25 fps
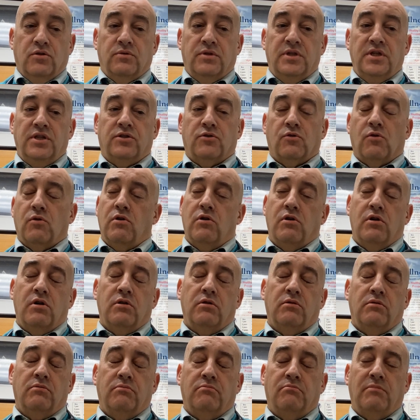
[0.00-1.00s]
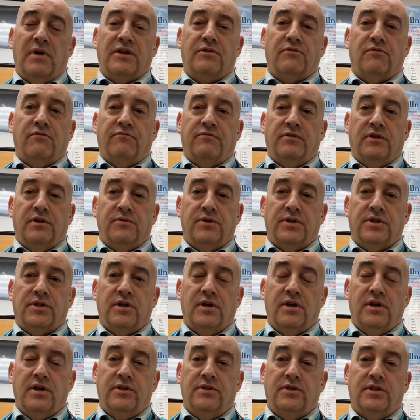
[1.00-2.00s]
these are all
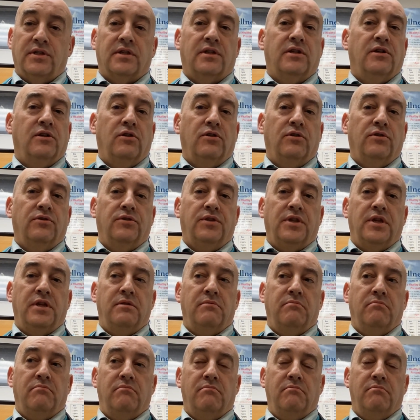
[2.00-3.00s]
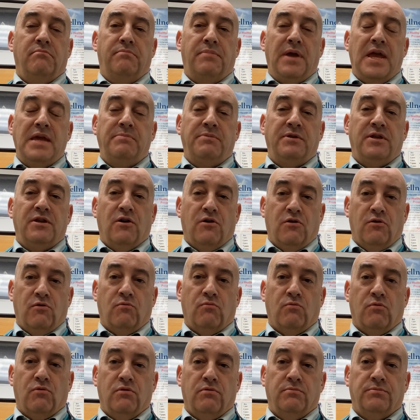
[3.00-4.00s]
microflaricides that kill the baby
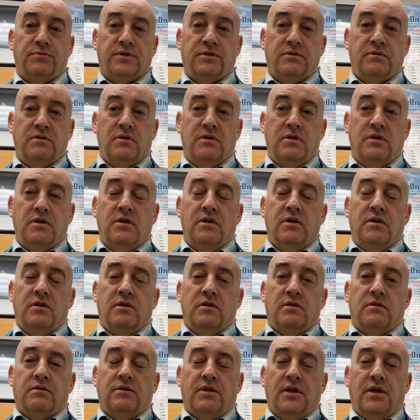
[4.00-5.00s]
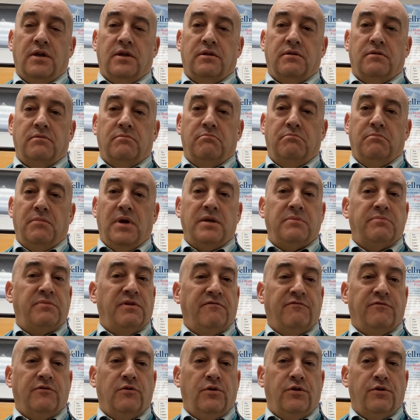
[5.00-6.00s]
heartworms that might be
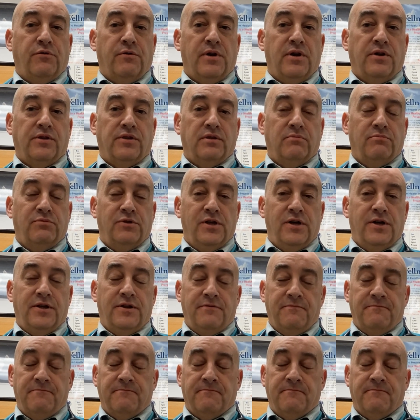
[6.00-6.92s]
floating around in the blood.